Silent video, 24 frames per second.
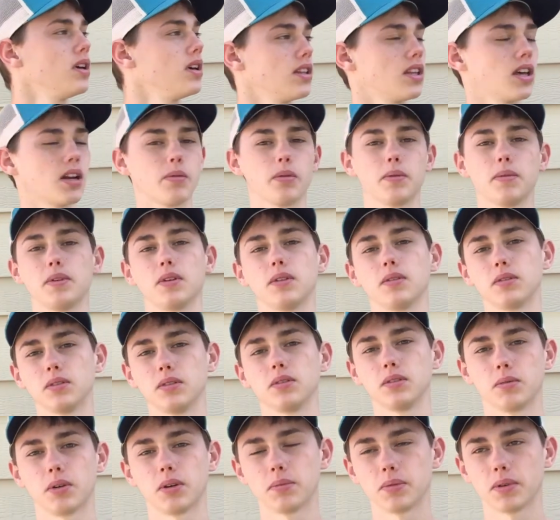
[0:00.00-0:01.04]
That way we don't
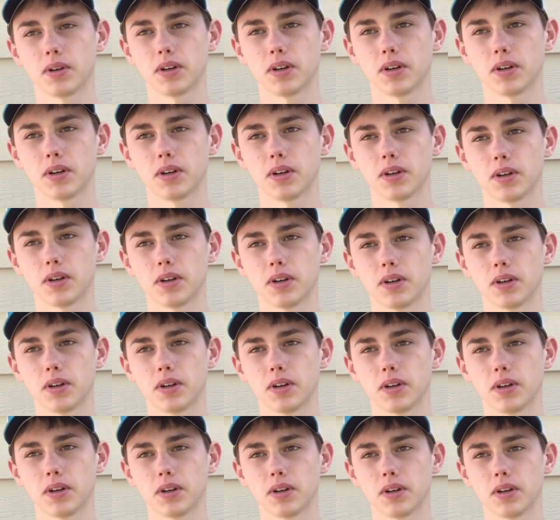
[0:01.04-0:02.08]
lose my progress, I don't have to
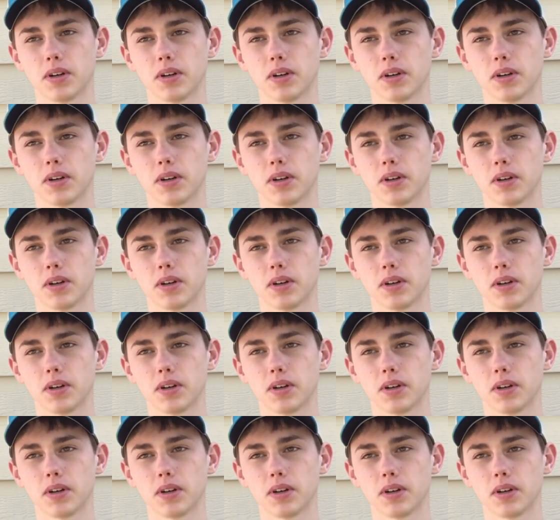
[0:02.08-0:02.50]
start all the way